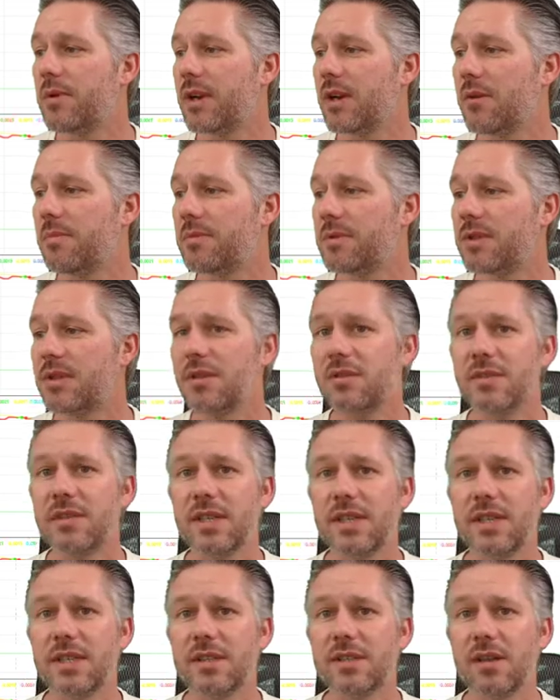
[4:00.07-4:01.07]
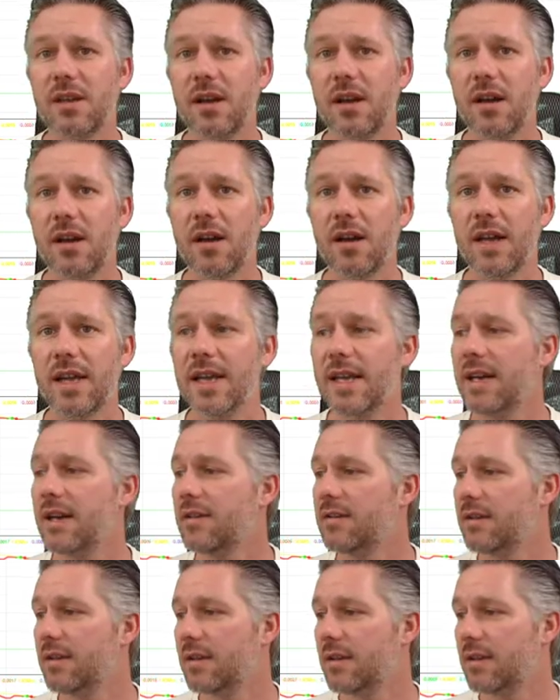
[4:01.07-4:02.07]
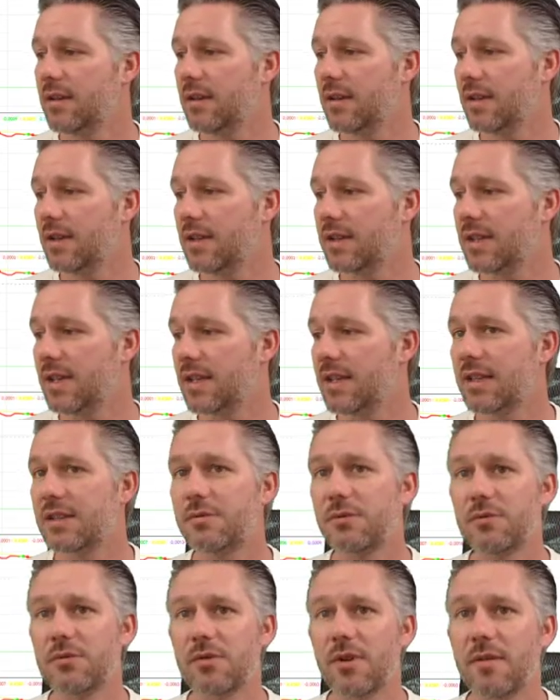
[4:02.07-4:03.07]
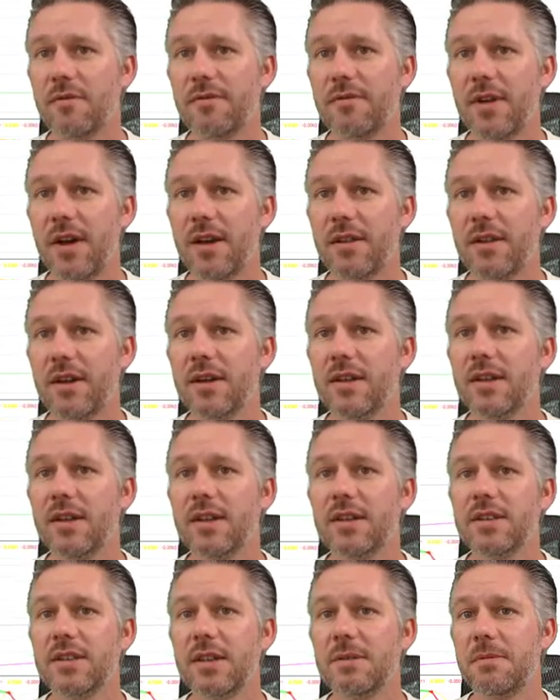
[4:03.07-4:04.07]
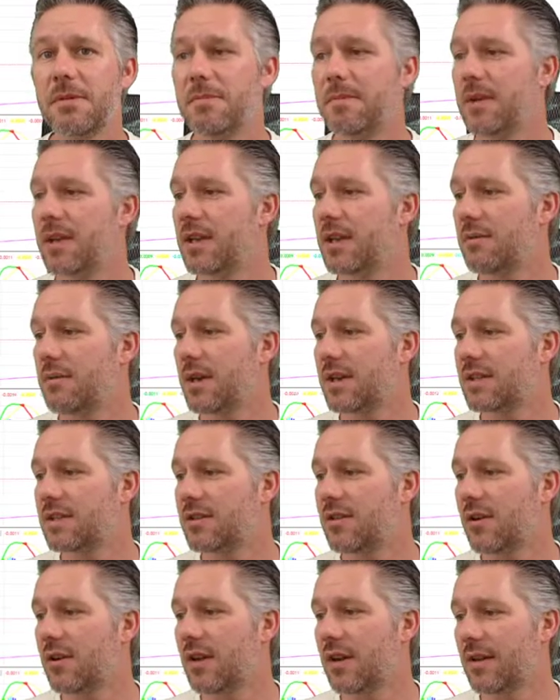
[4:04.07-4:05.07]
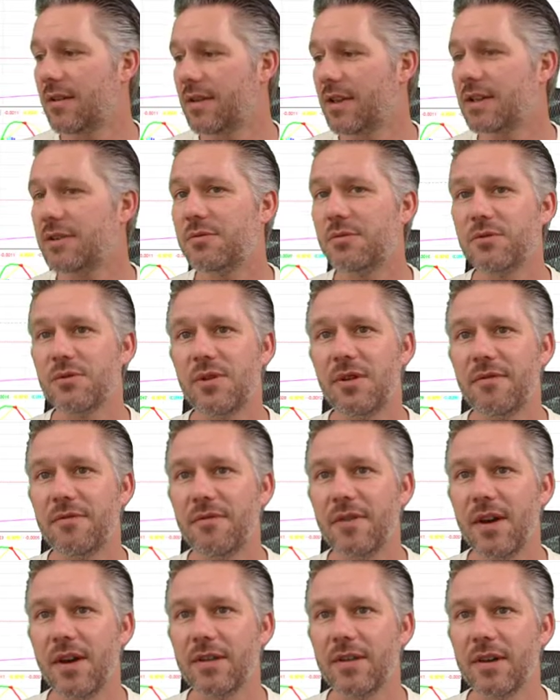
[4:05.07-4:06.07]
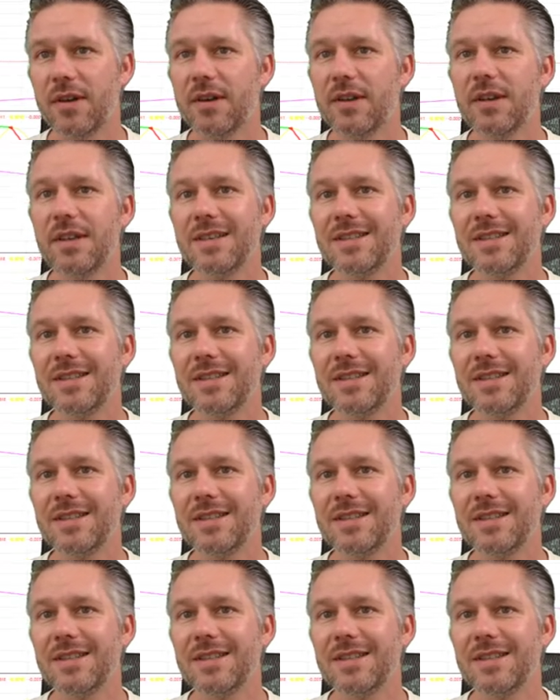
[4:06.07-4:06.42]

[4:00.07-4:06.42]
will bring opportunities here. You can see this will drop further. GBP US dollar, this will drop further.